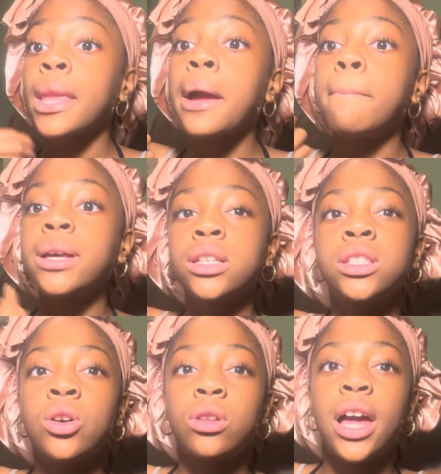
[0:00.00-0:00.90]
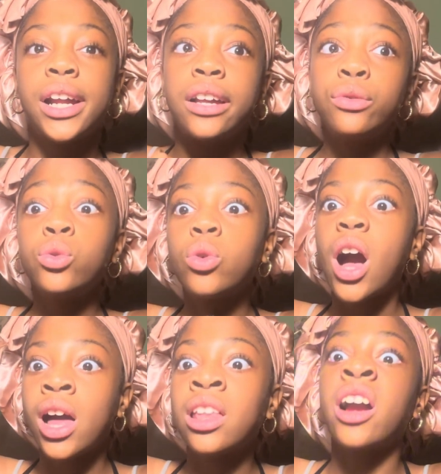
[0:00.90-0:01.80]
But still, like, if you
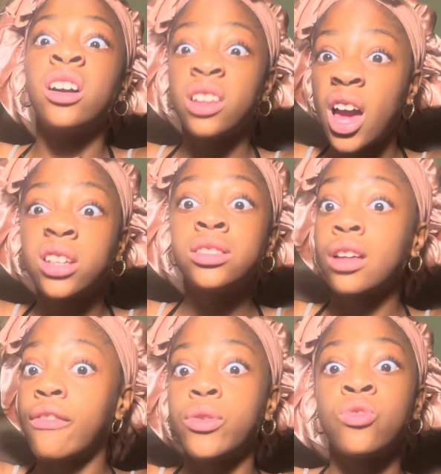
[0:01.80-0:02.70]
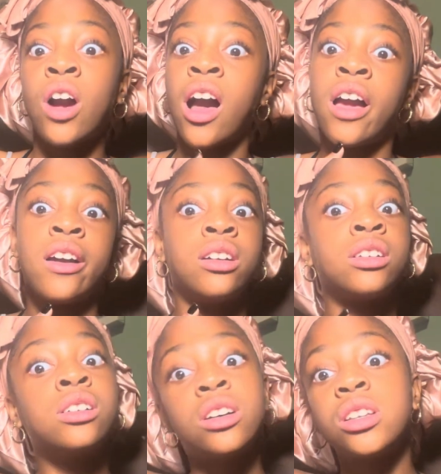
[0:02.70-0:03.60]
got like a lot of stuff, you got
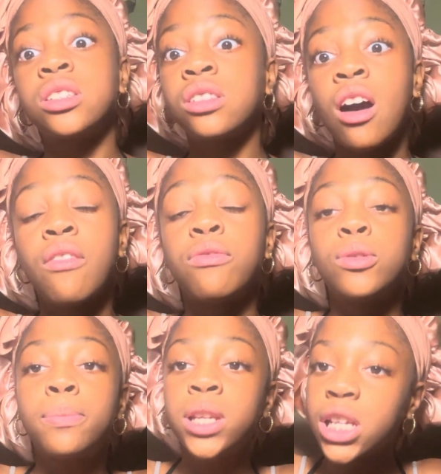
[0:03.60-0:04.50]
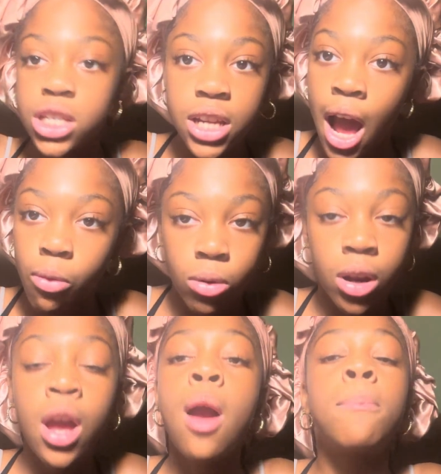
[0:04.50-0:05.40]
good stuff, please shower,
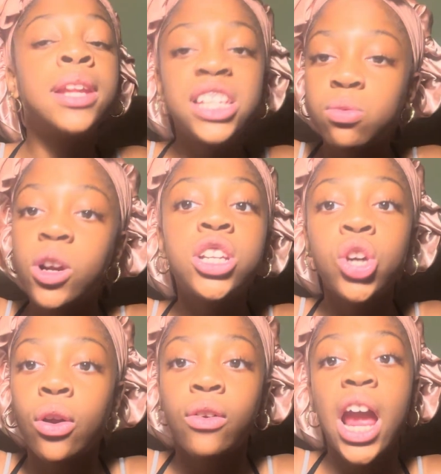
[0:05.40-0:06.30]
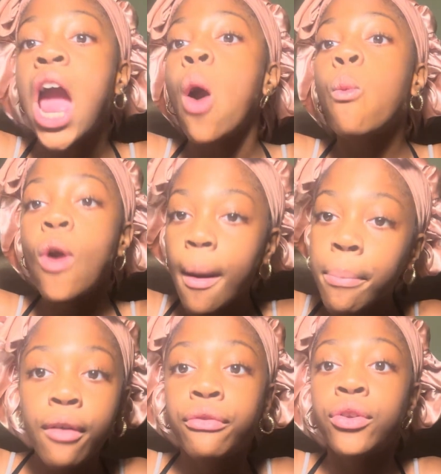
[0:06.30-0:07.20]
please wear deodorant, wear
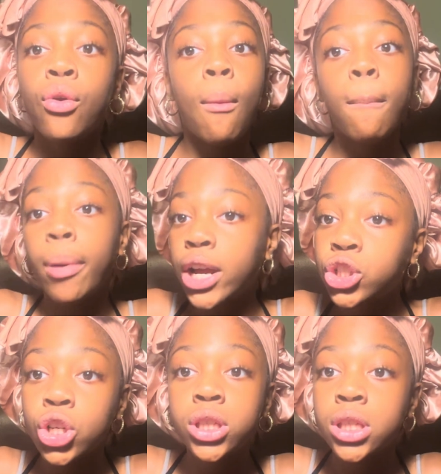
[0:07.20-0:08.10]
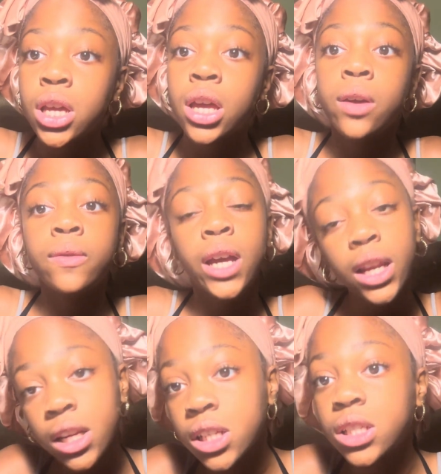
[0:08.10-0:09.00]
perfume, brush your teeth, get
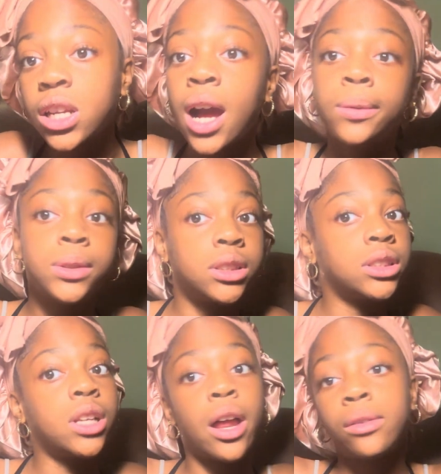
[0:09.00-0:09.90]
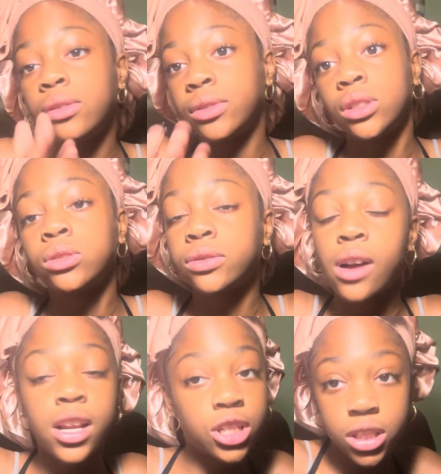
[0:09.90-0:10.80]
in the shower. And I don't even know if
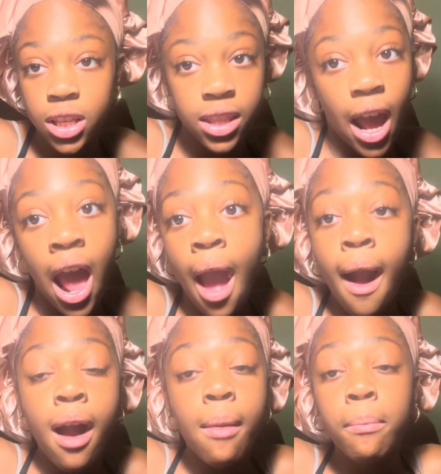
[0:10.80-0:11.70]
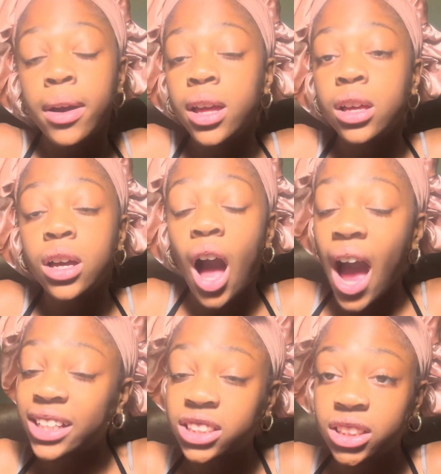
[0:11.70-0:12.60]
I just said that, but
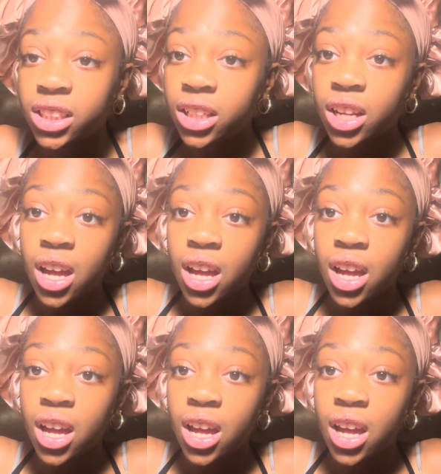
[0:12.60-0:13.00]
hygiene.